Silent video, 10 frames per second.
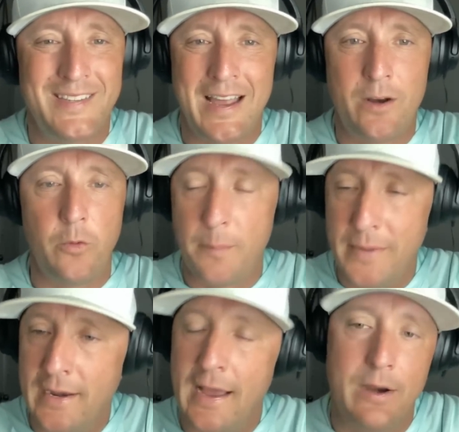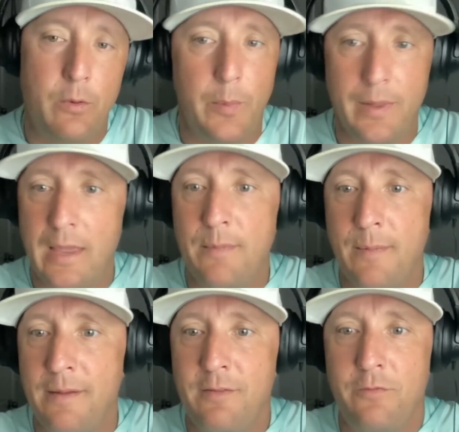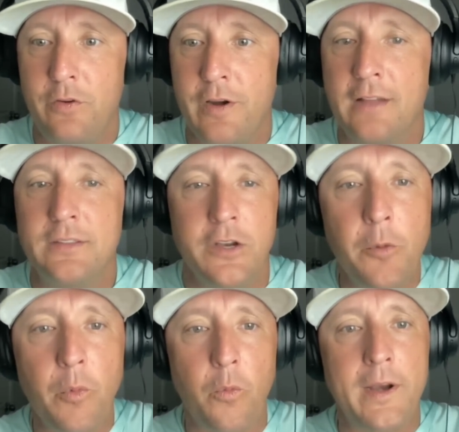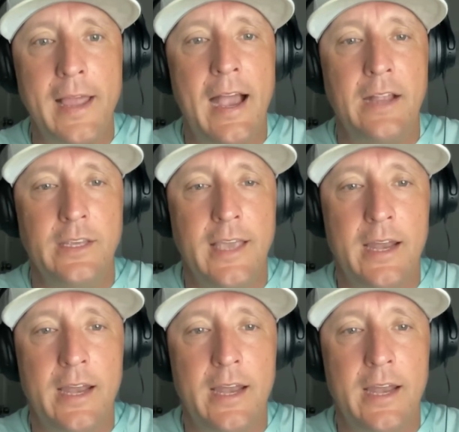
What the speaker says: And I don't blame him. If you're not the number one guy and you